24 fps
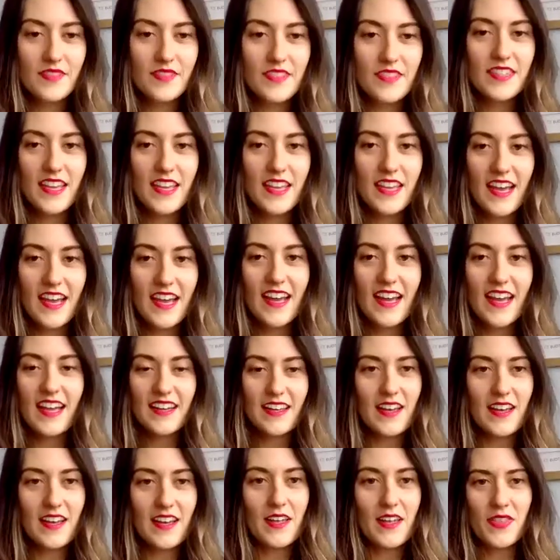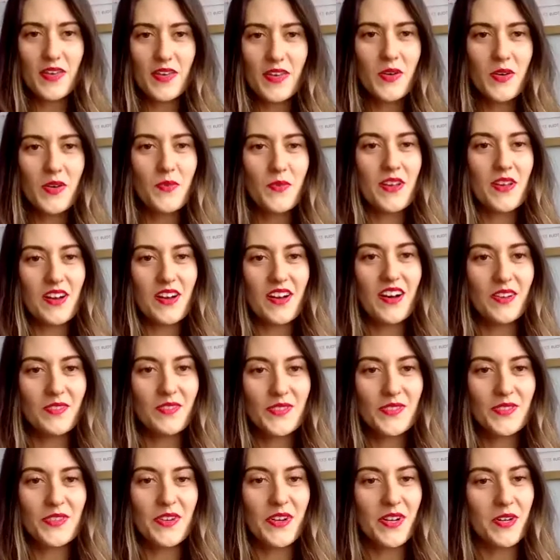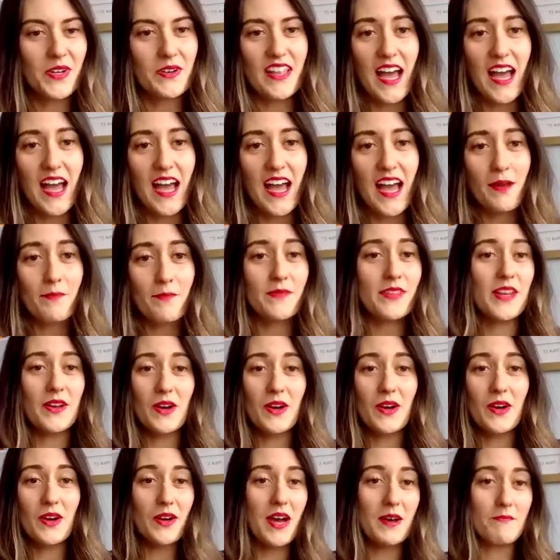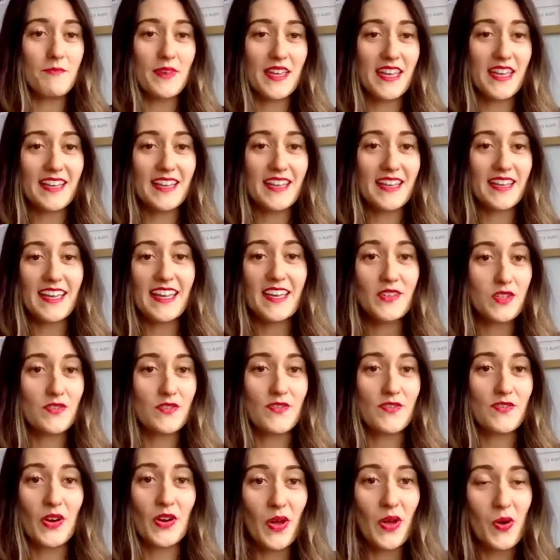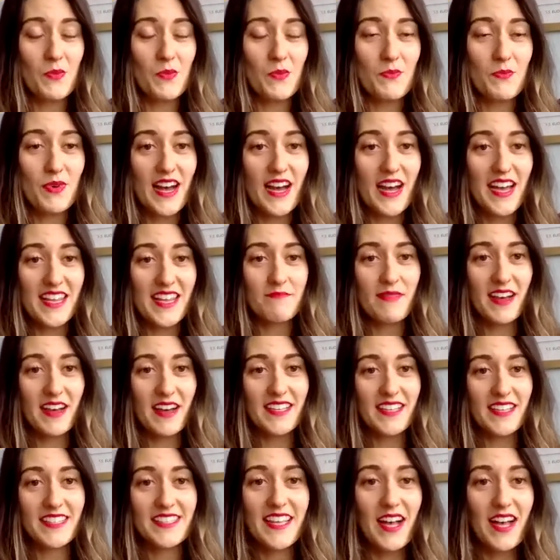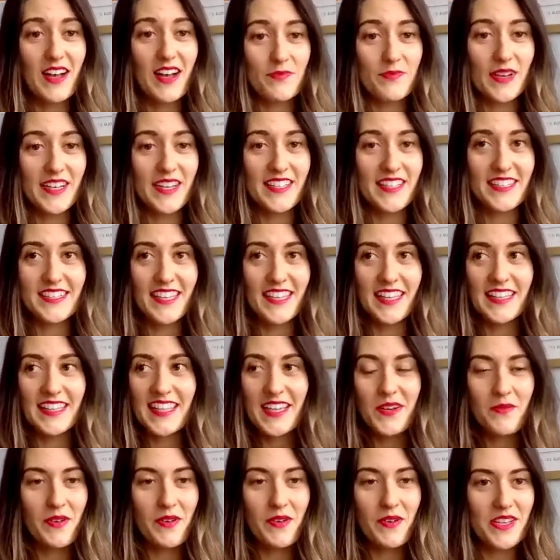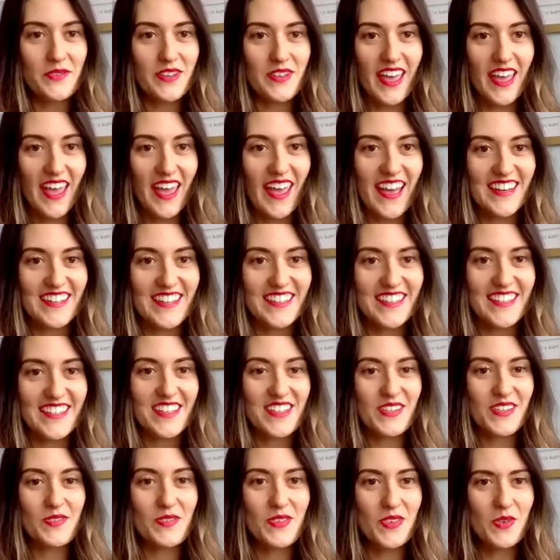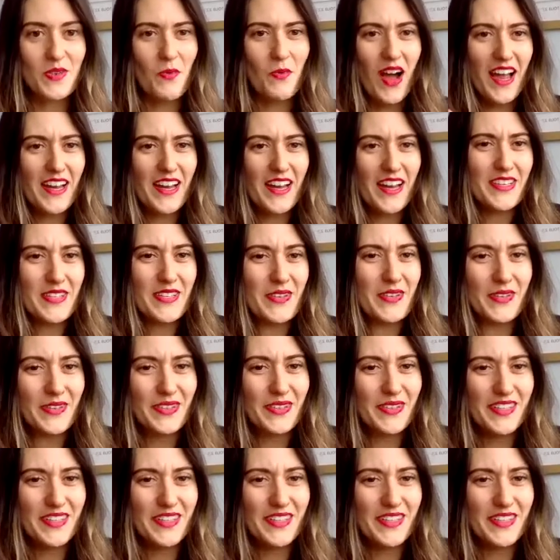Yeah, and I think we all struggle with. I'm, a big introvert homebody myself, but suddenly when you can't, you want to.